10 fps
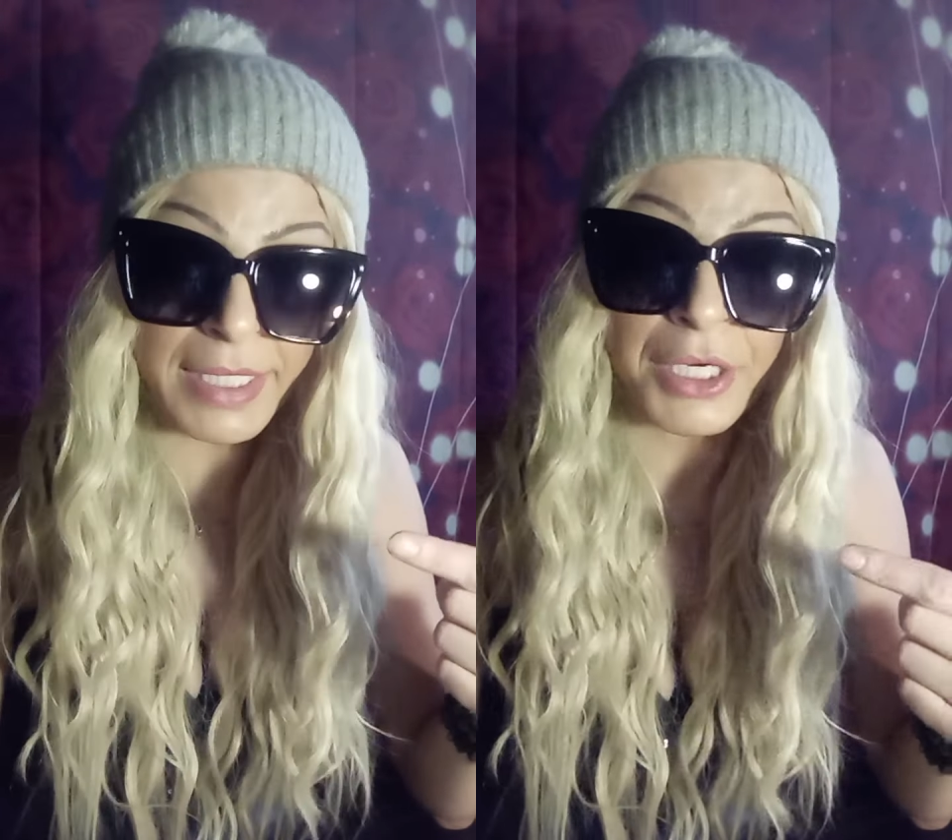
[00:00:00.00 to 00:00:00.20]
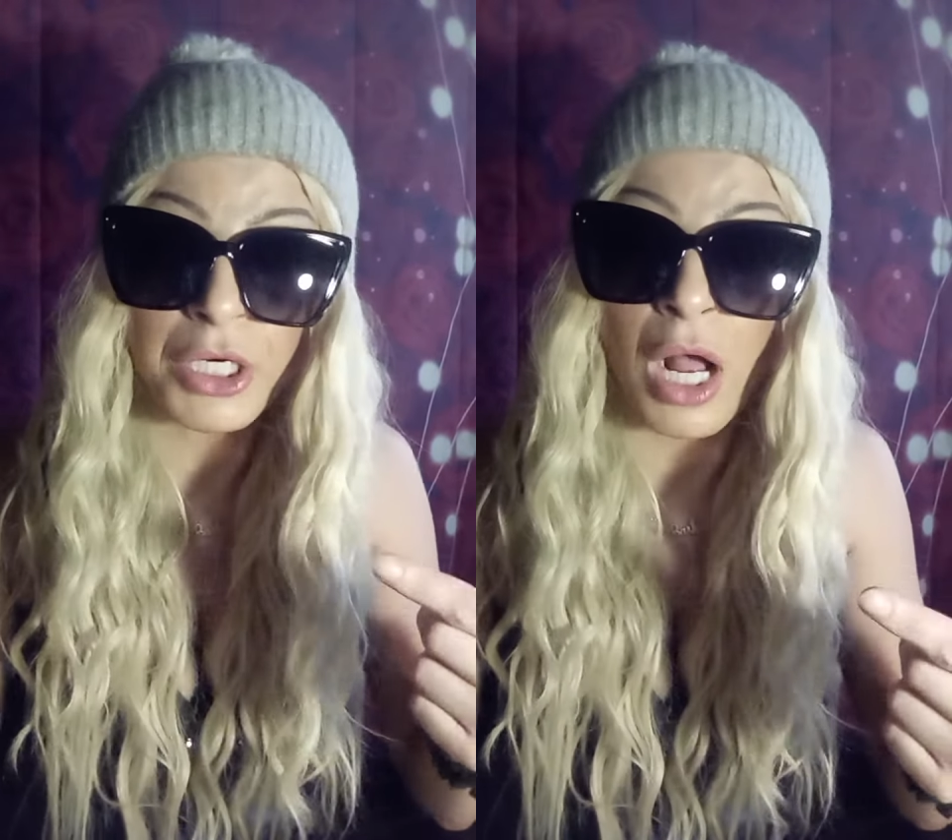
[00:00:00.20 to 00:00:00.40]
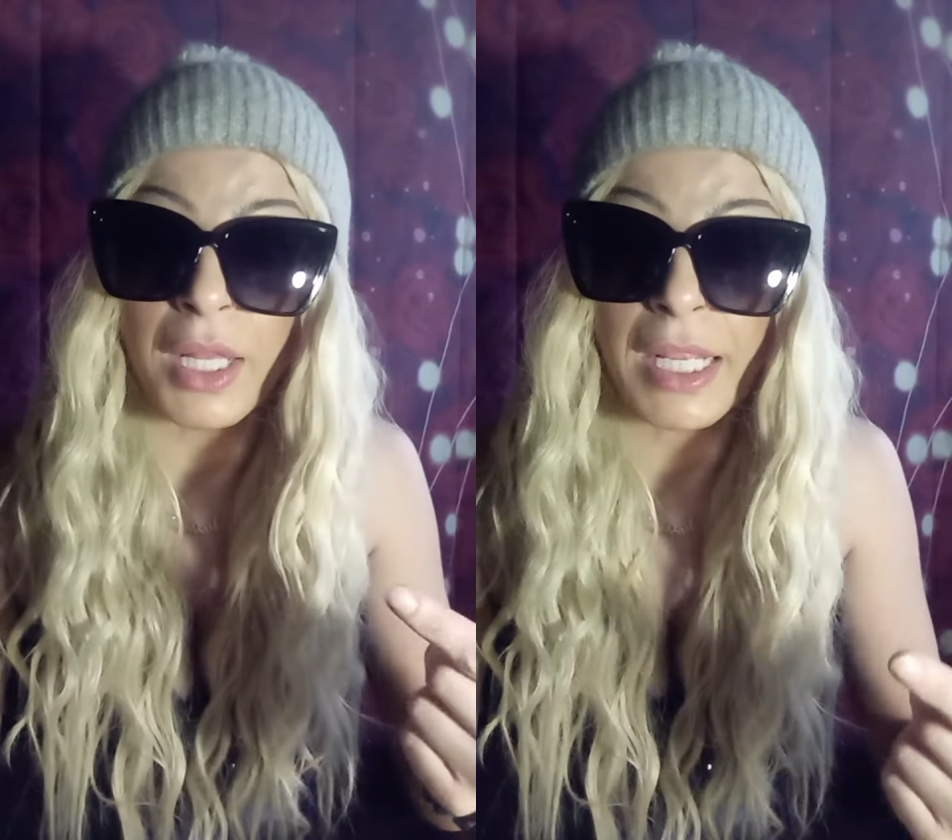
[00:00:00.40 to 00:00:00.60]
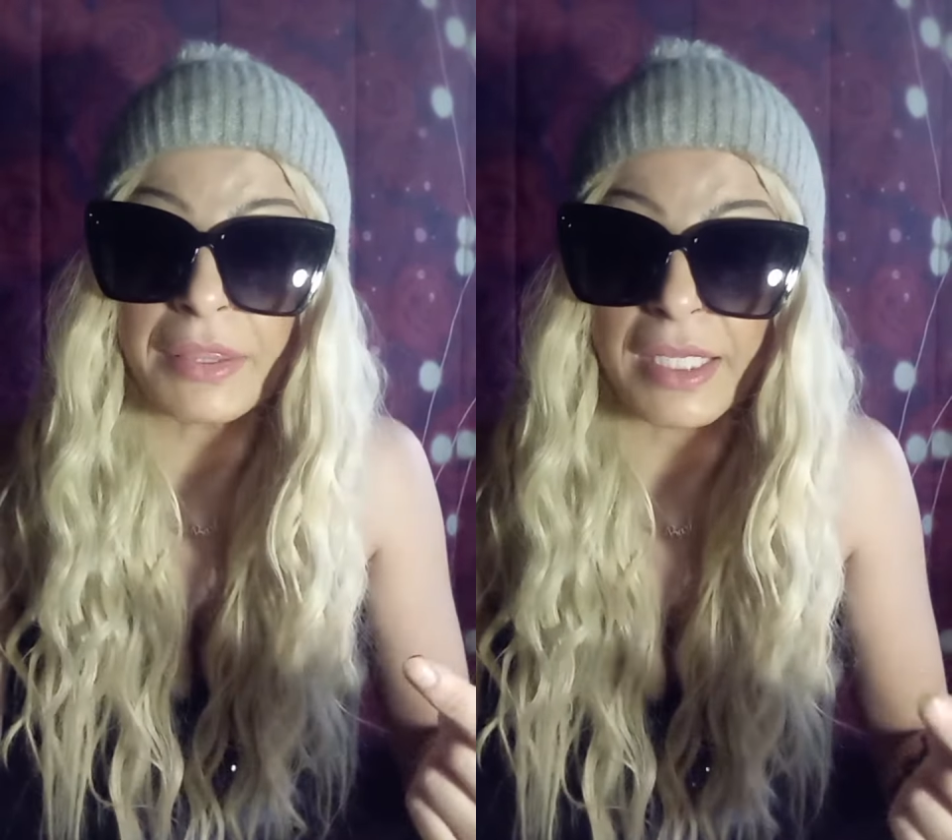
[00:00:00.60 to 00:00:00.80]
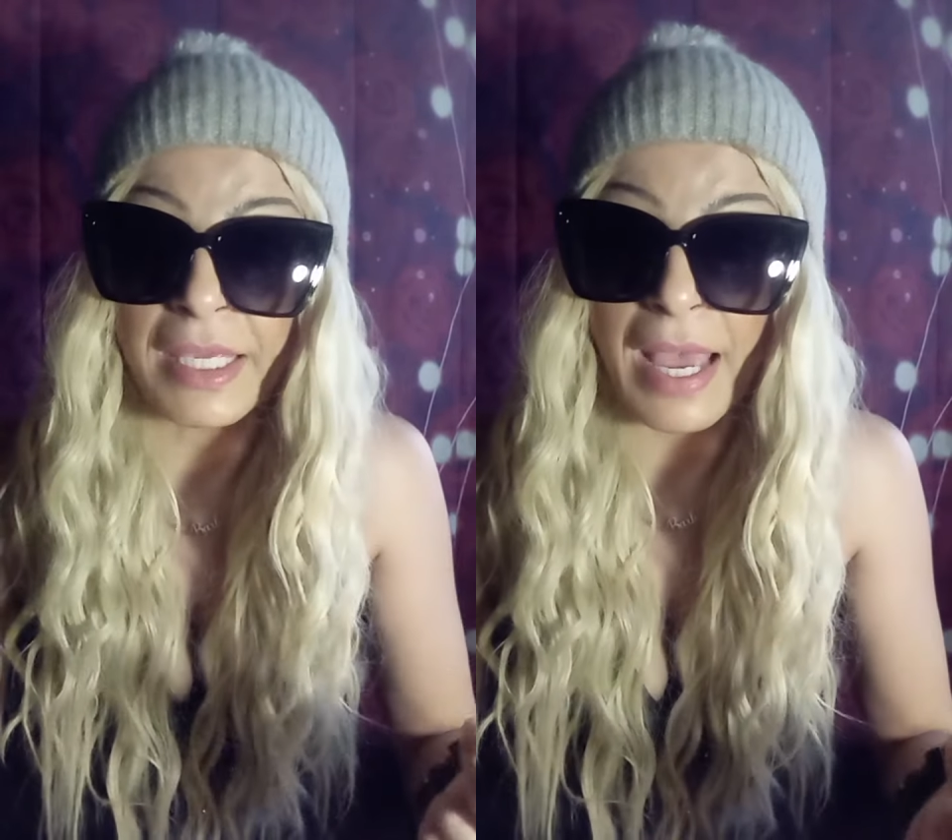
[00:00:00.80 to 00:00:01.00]
here calling
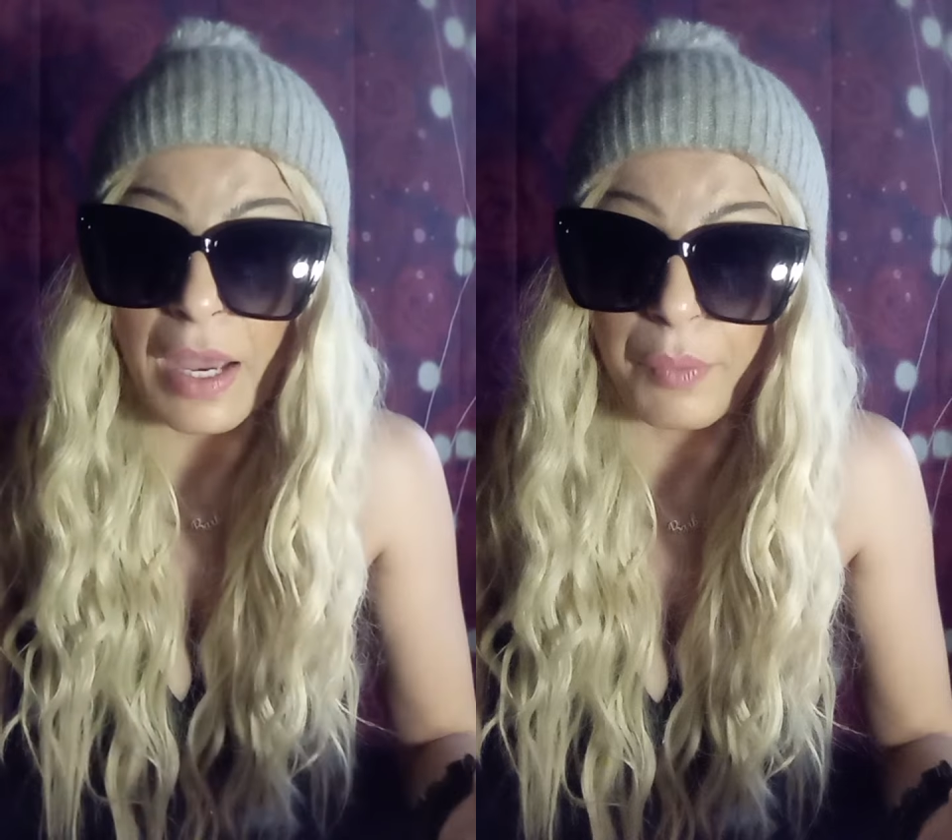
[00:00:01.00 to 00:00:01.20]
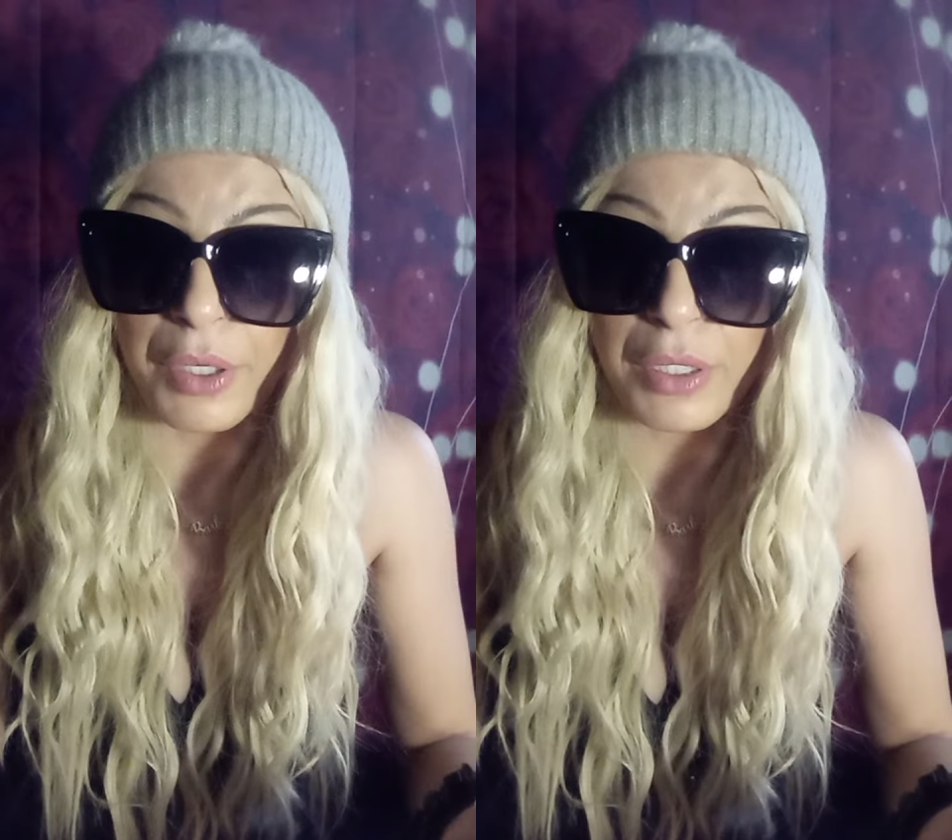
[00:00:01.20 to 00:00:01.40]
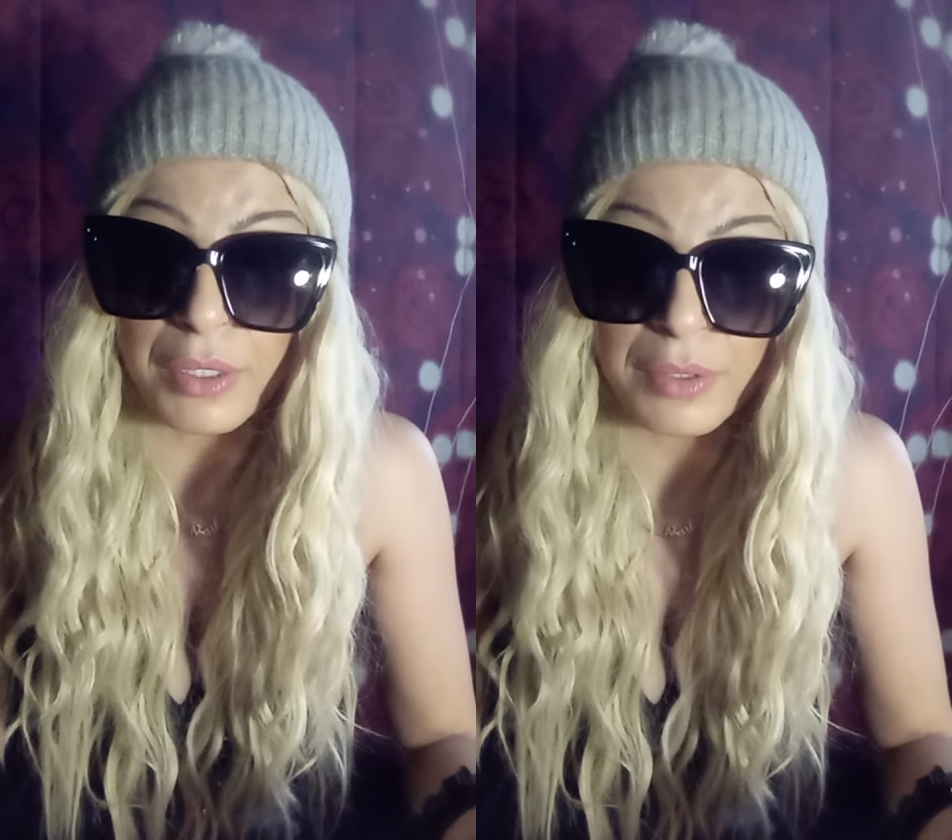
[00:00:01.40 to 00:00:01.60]
up a coward.